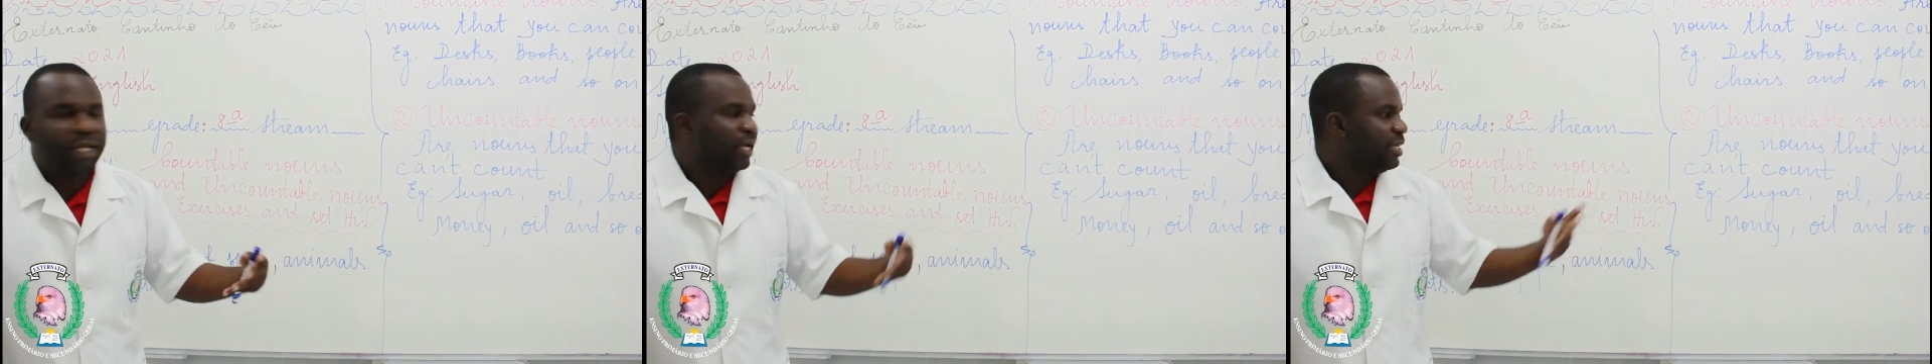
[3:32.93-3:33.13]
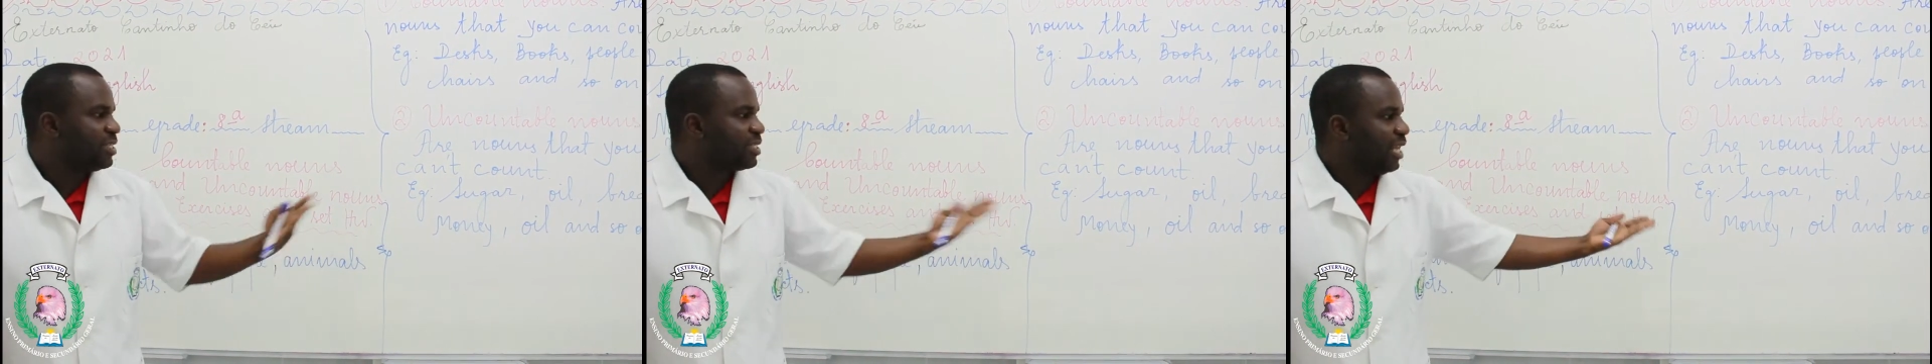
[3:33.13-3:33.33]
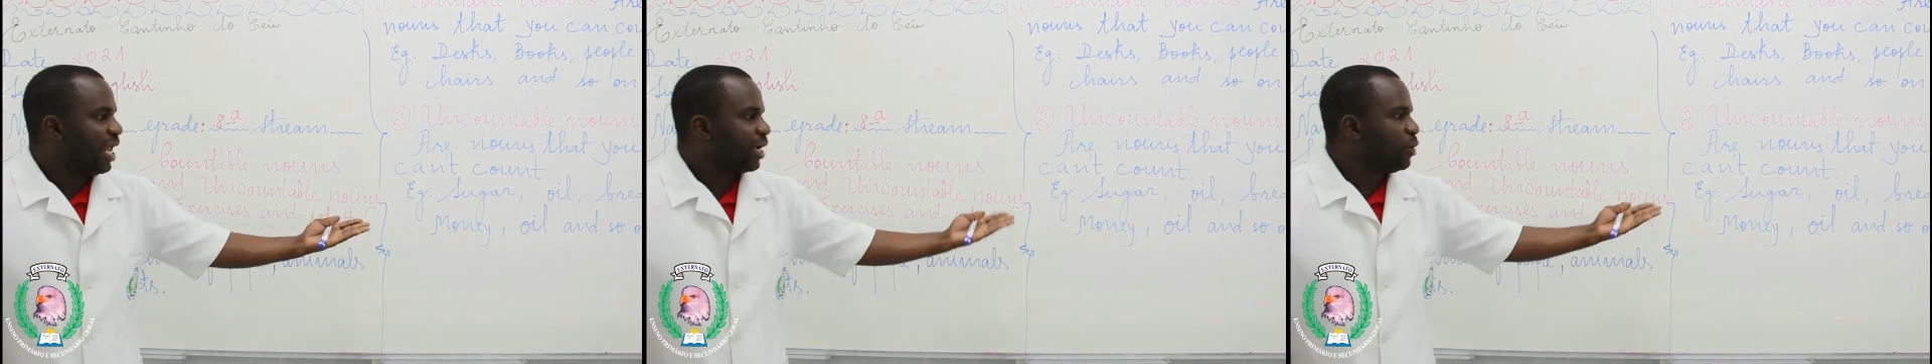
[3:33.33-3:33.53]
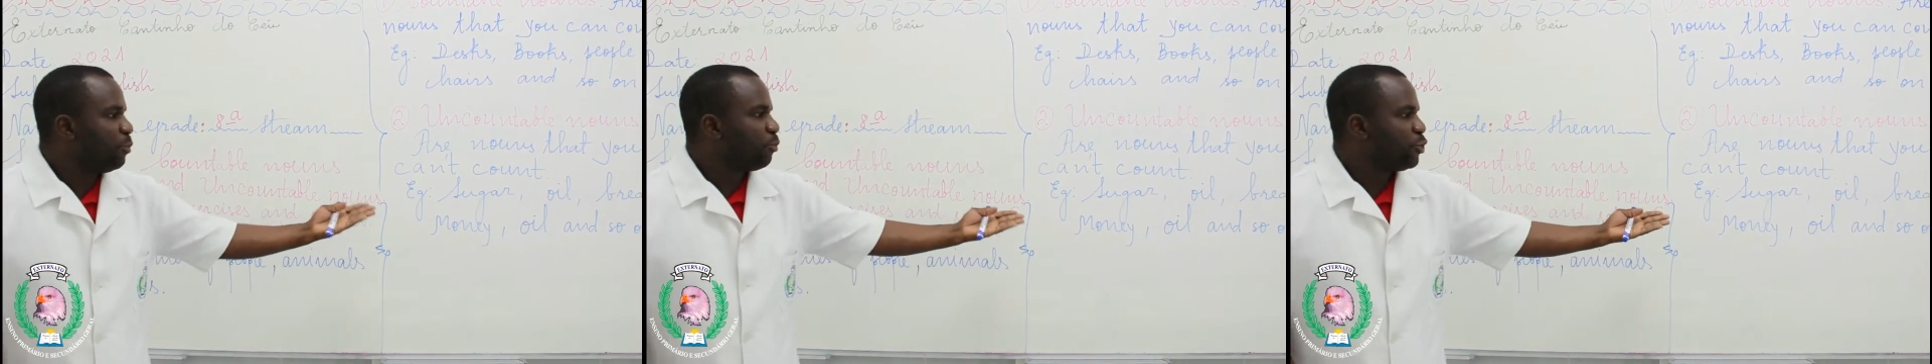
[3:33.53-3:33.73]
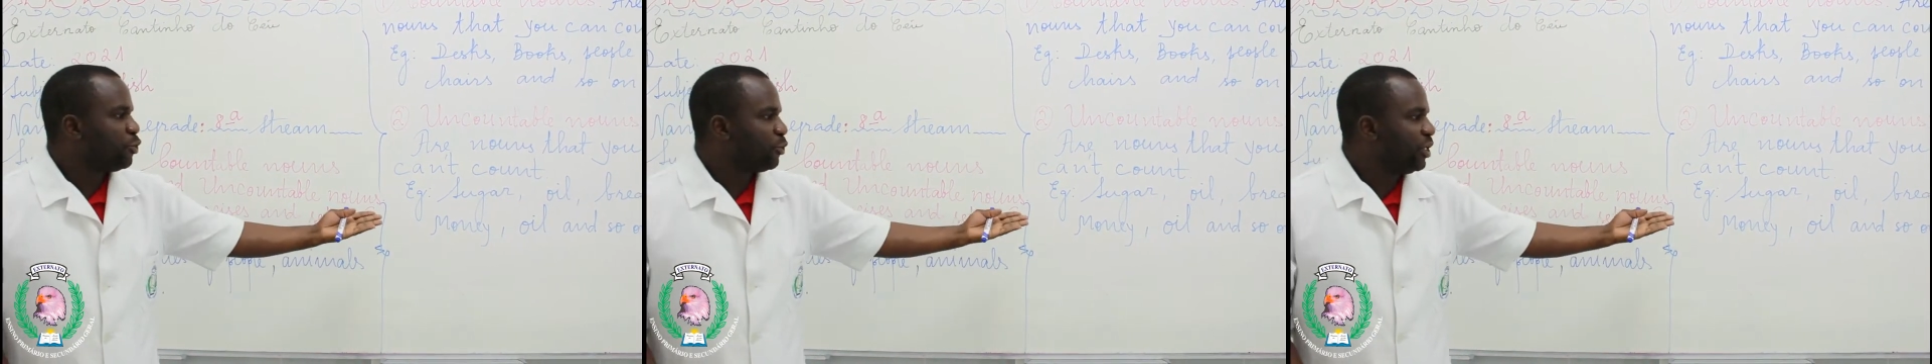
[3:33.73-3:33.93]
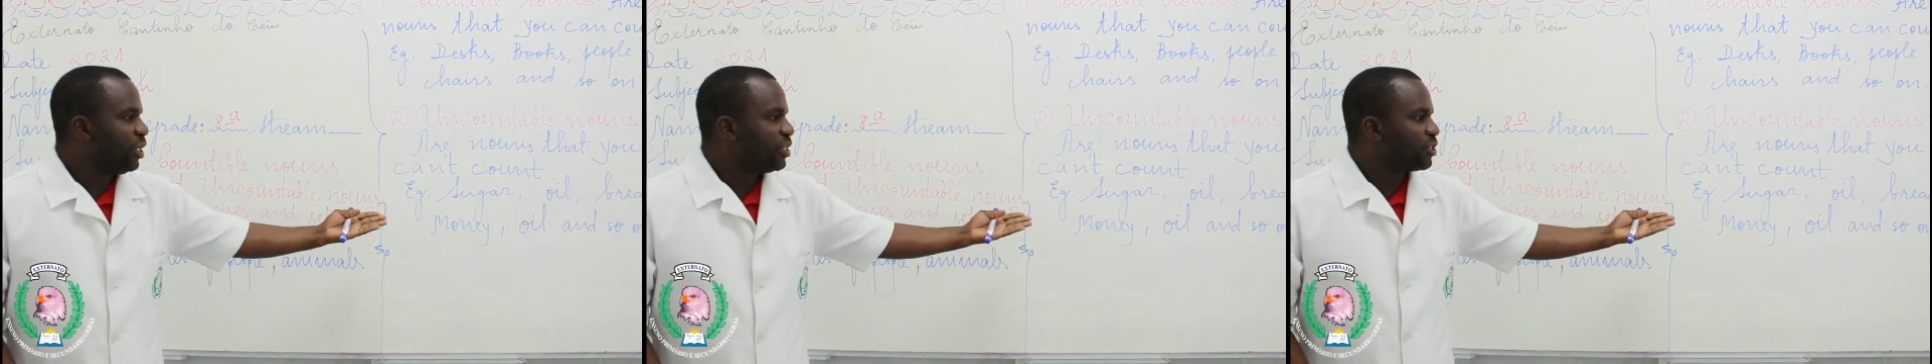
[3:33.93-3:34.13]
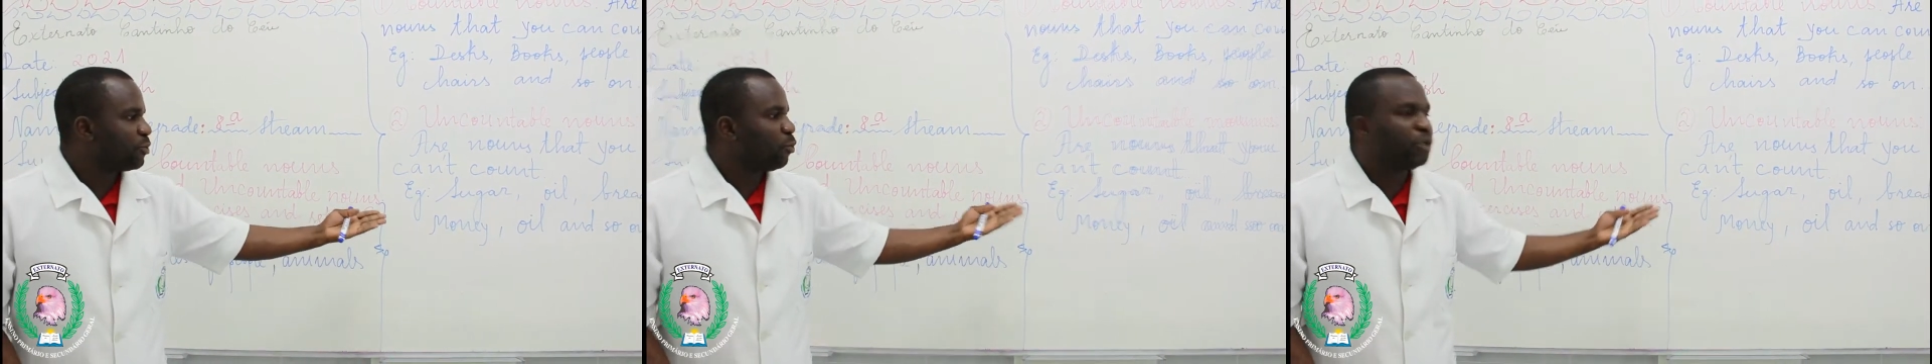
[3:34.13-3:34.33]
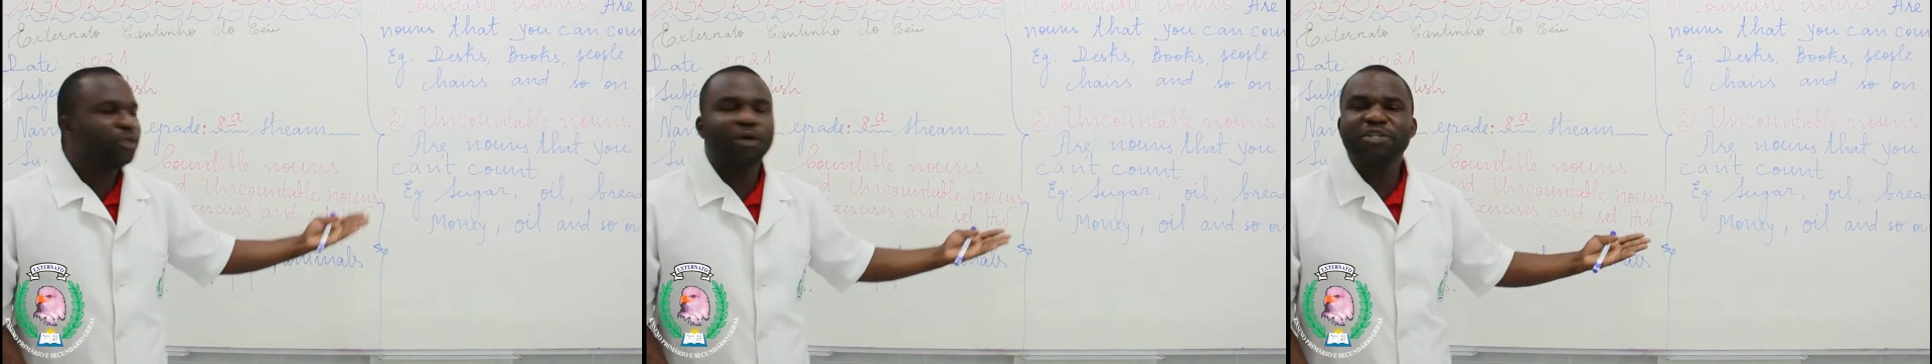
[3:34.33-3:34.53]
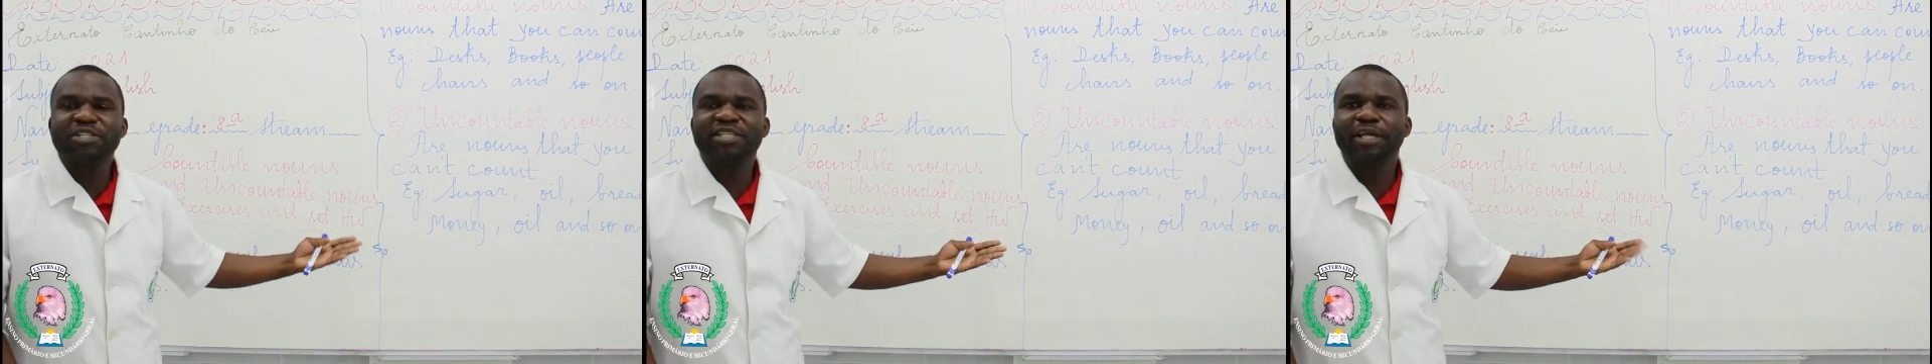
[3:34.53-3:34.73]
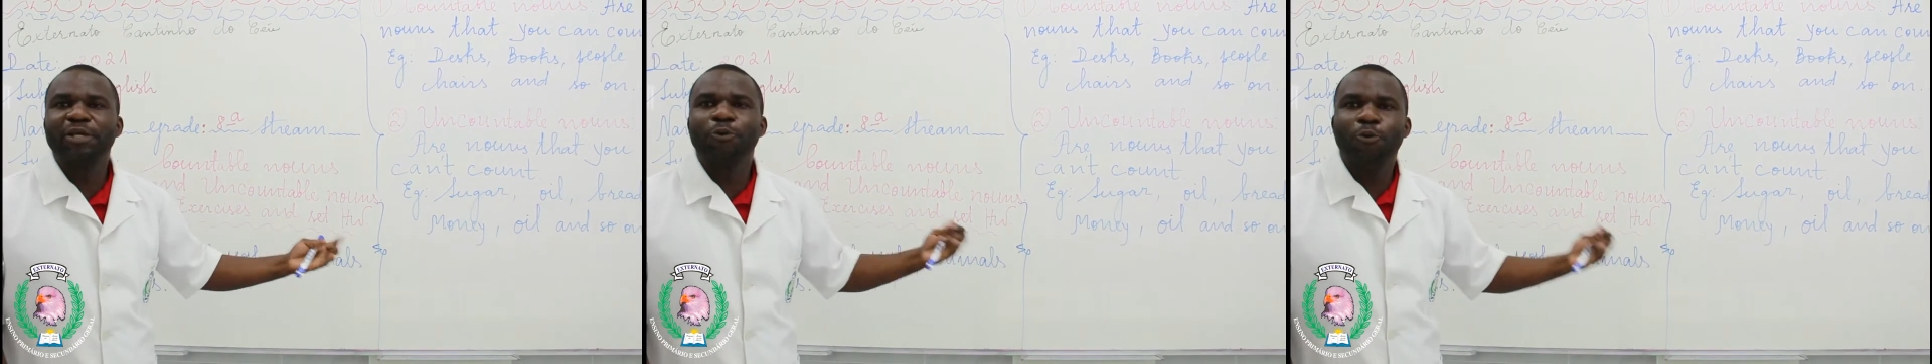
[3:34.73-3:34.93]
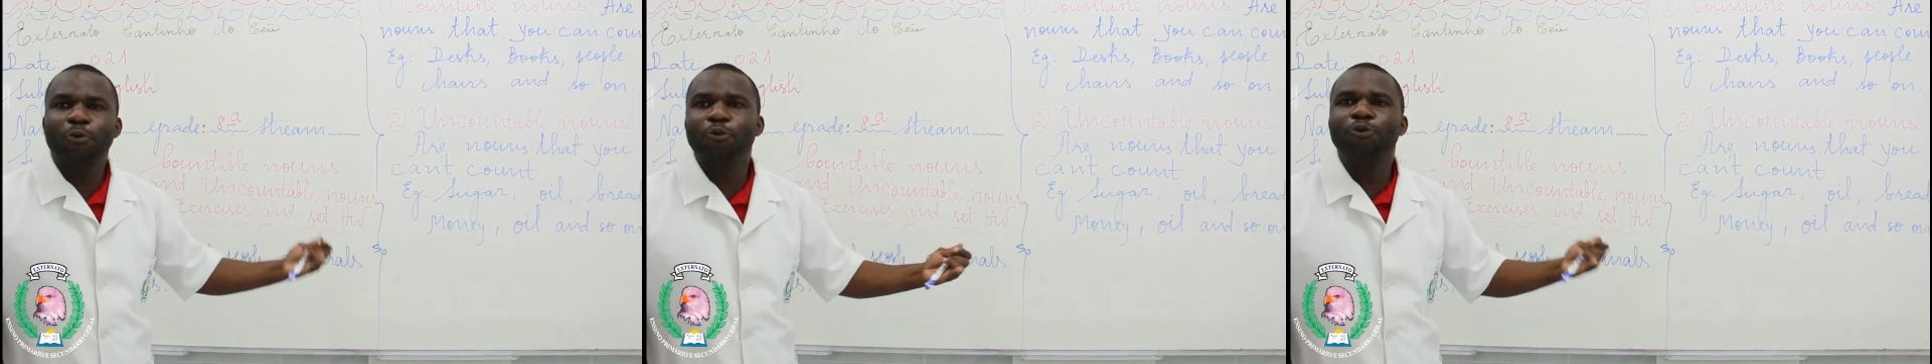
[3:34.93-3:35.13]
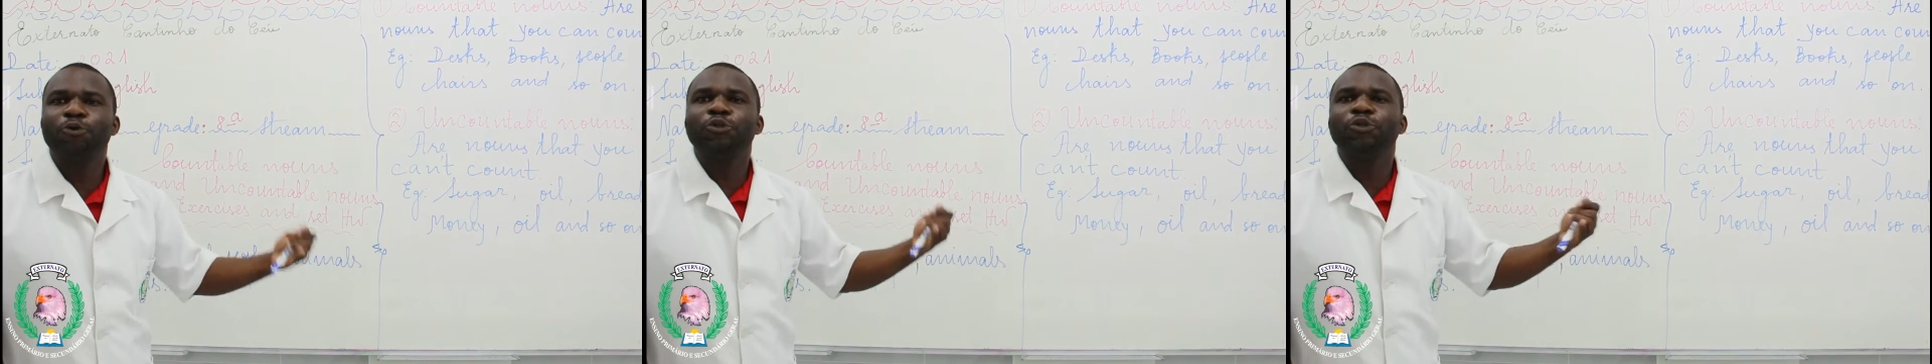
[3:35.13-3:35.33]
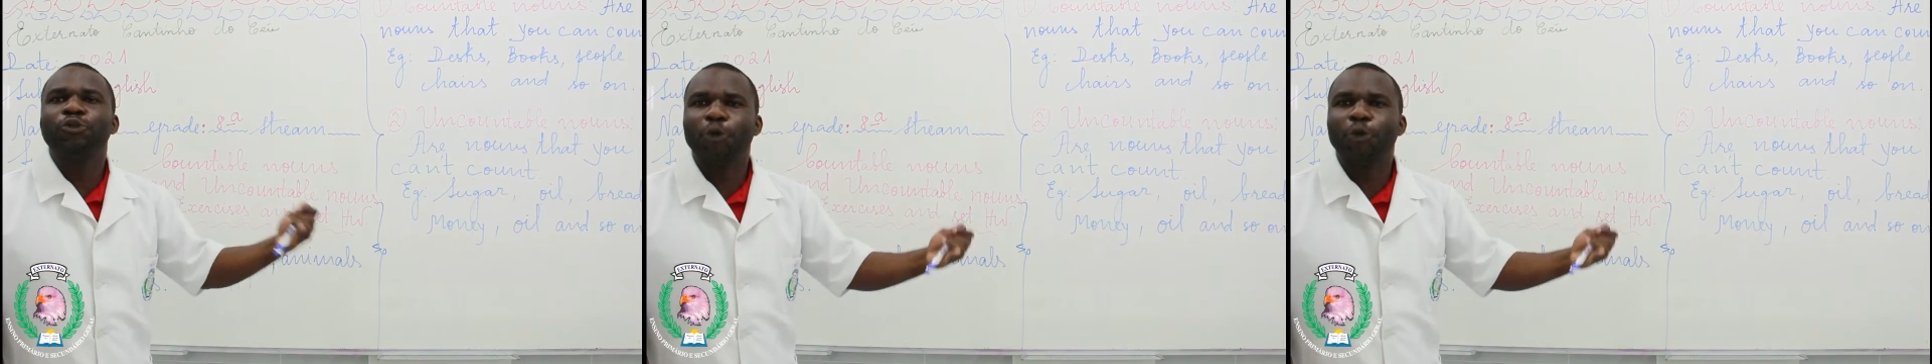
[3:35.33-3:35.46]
It's like in Portuguese, we don't say 1,